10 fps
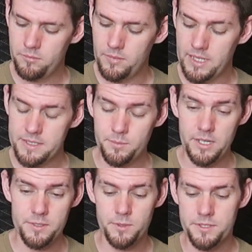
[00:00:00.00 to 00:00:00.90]
not
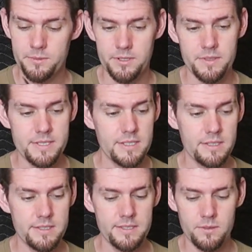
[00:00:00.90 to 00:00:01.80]
surprised whatsoever to see
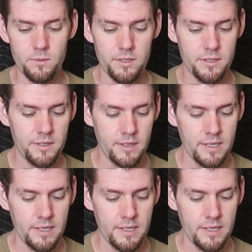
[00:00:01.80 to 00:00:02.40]
this thing work